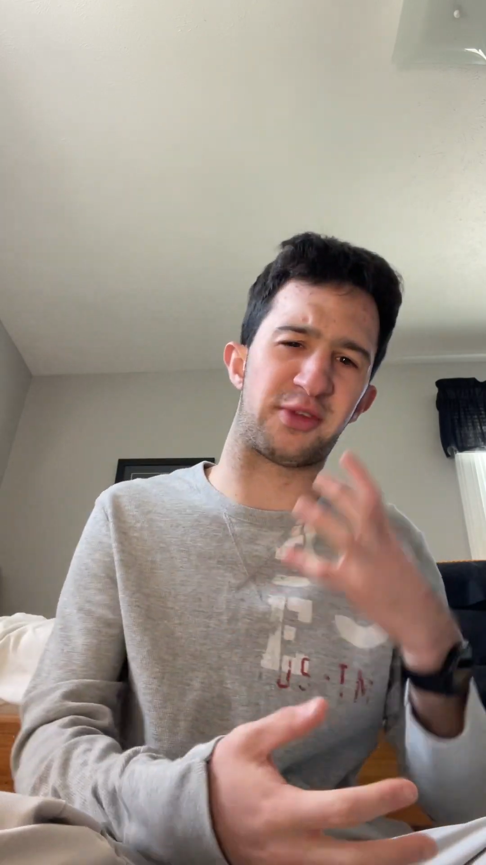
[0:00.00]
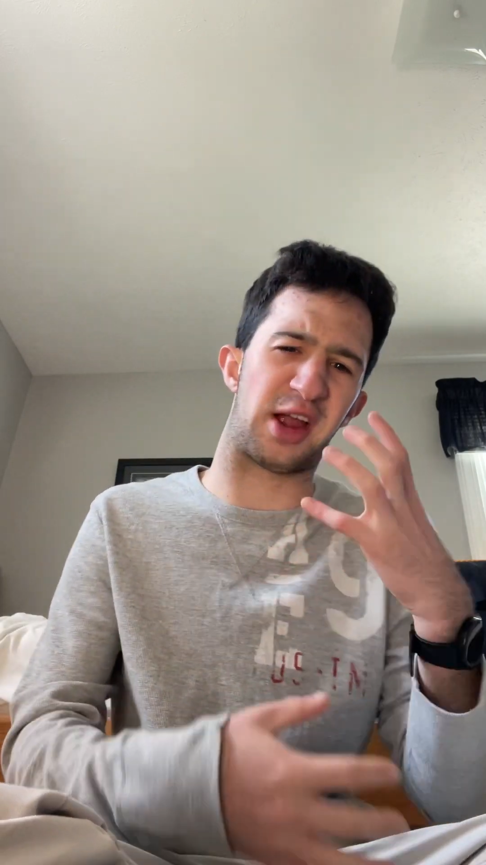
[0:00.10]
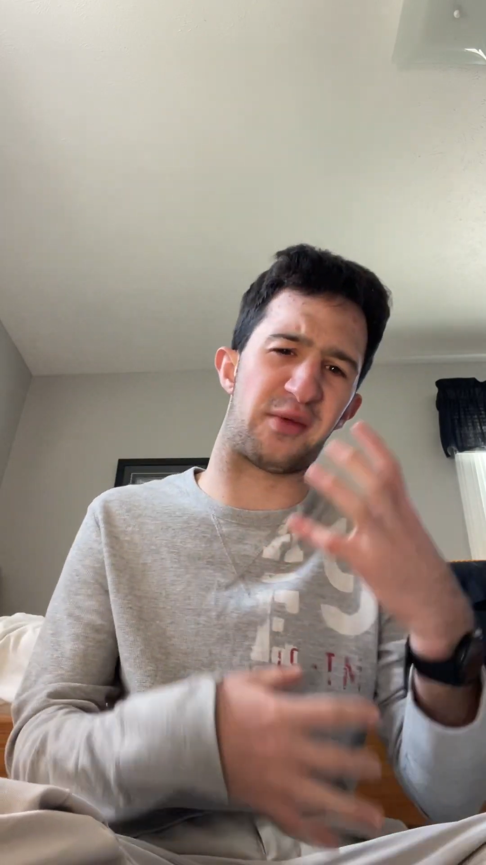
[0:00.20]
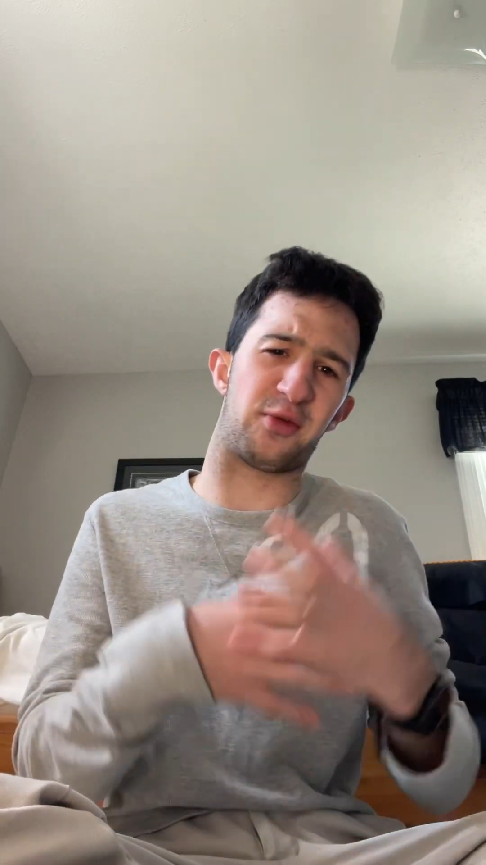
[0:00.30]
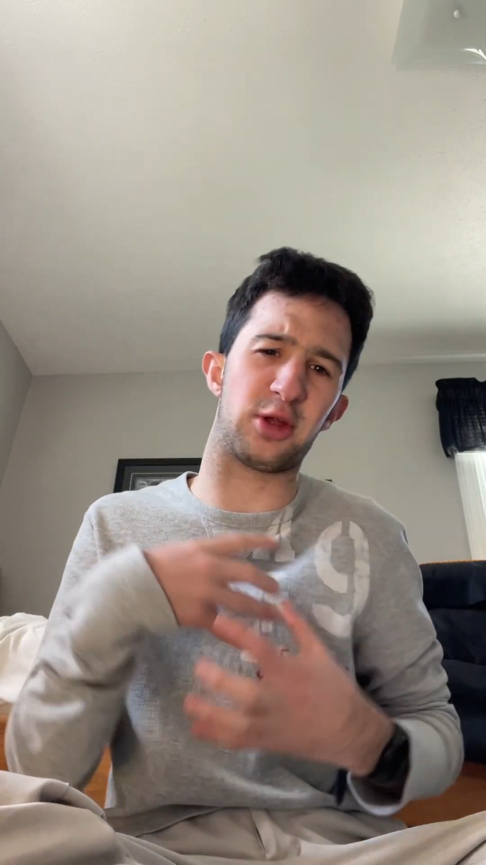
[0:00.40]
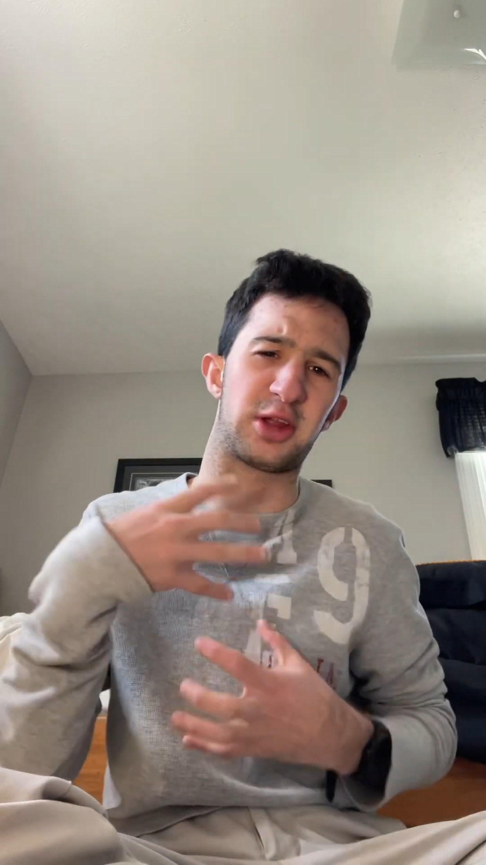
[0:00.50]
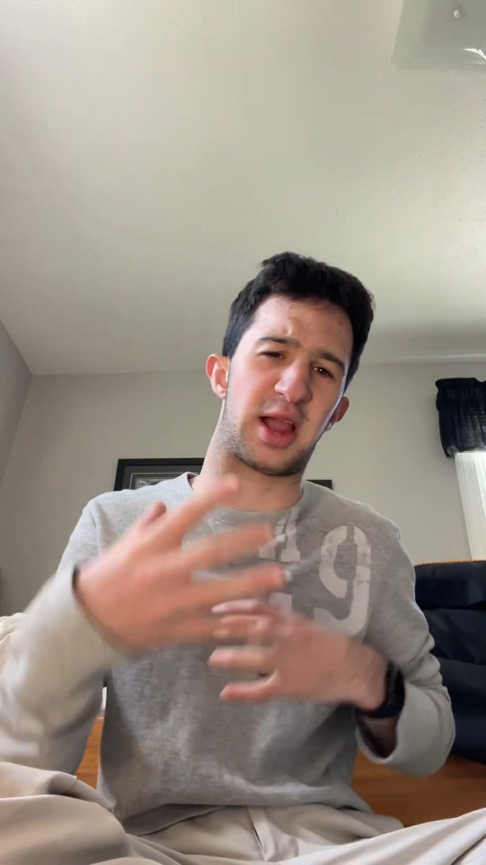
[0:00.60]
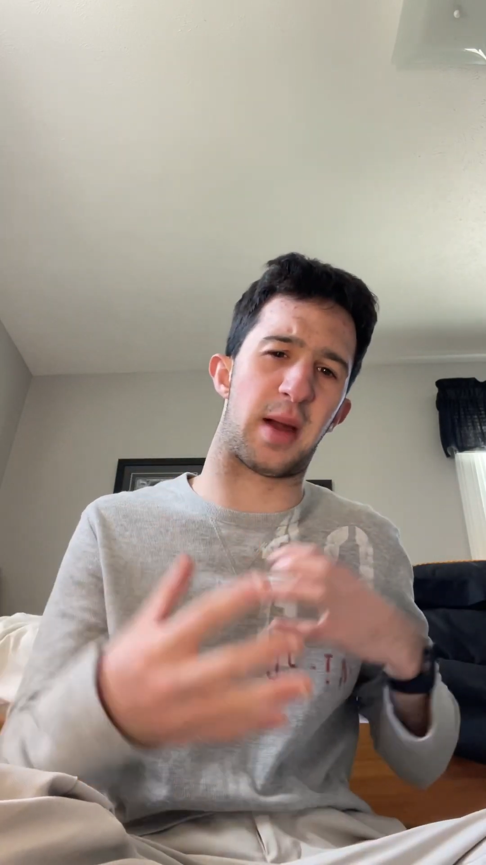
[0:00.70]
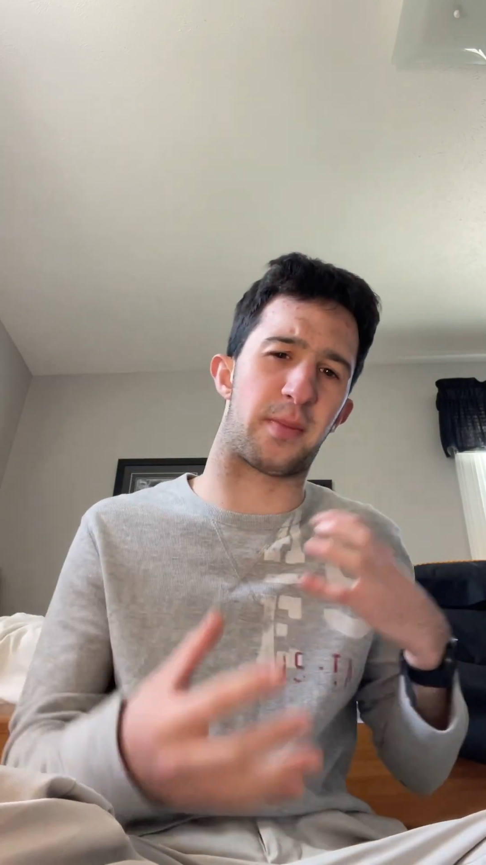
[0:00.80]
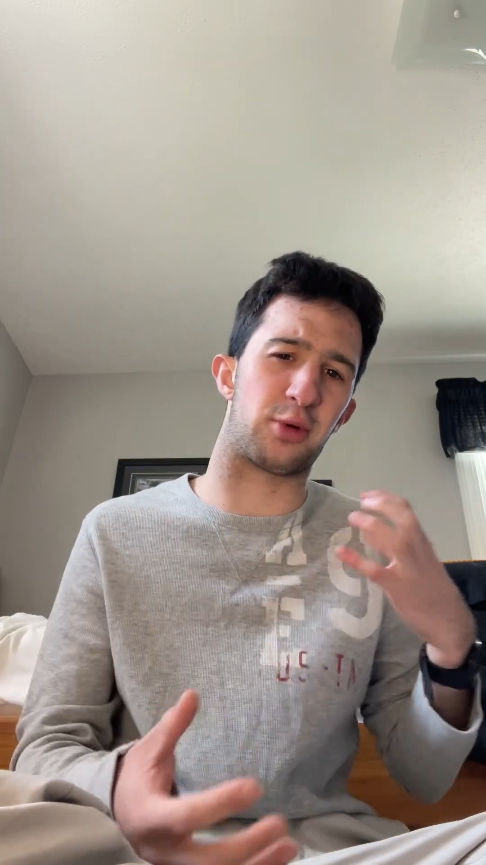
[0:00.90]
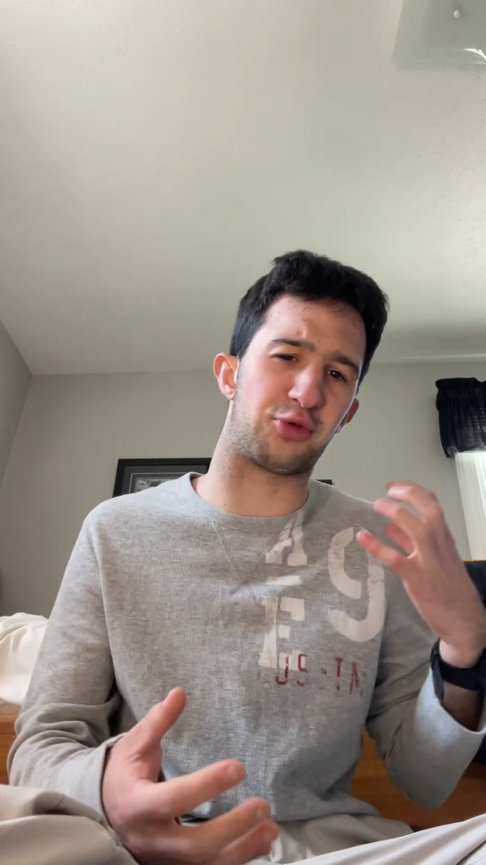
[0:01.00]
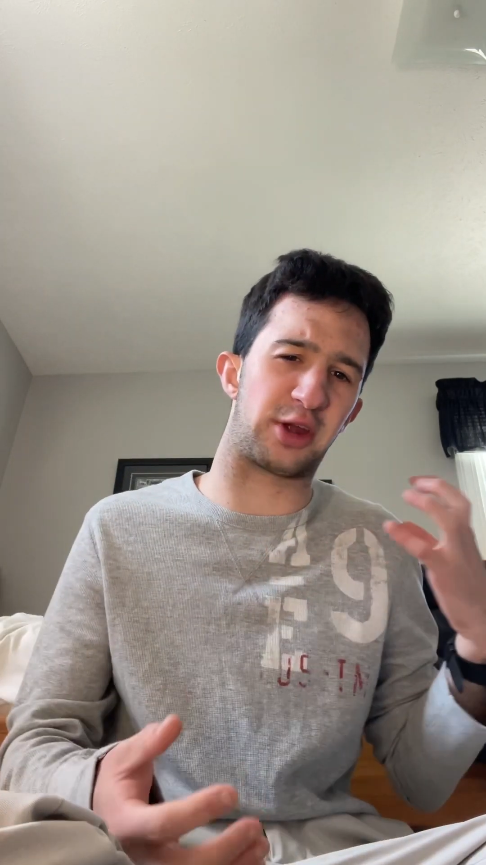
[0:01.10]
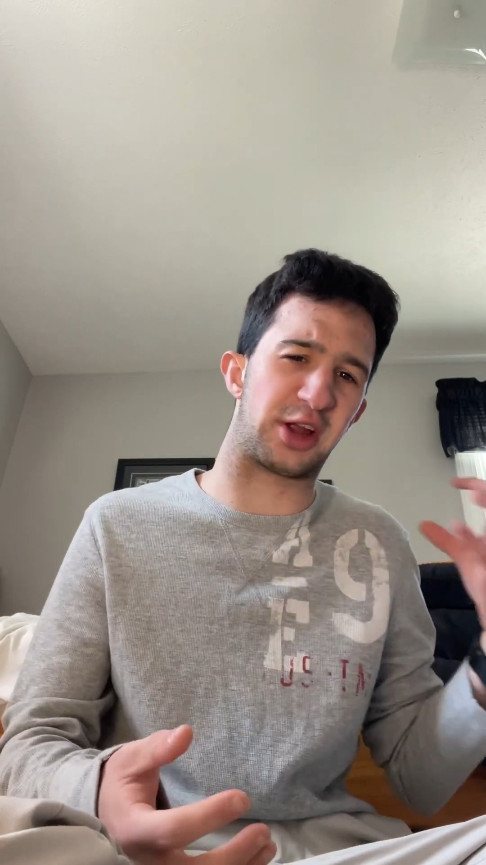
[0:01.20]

I feel like the Capitals, like